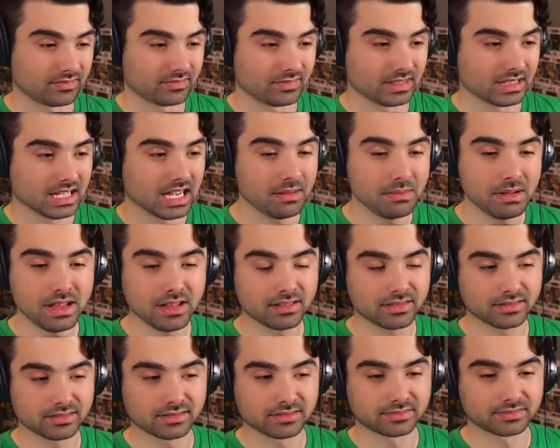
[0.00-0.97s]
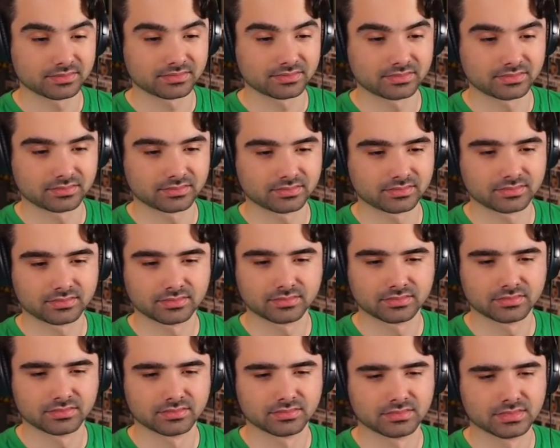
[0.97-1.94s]
I knew that I mean... guy when he was a caterpillar.
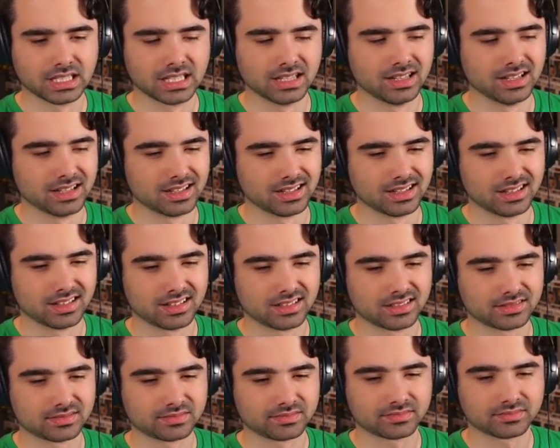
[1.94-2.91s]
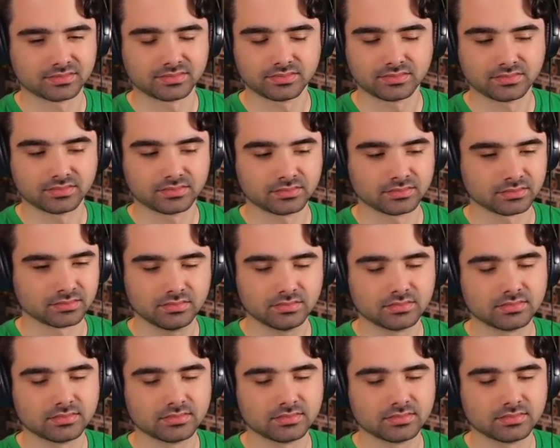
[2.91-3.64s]
You know, before he came out.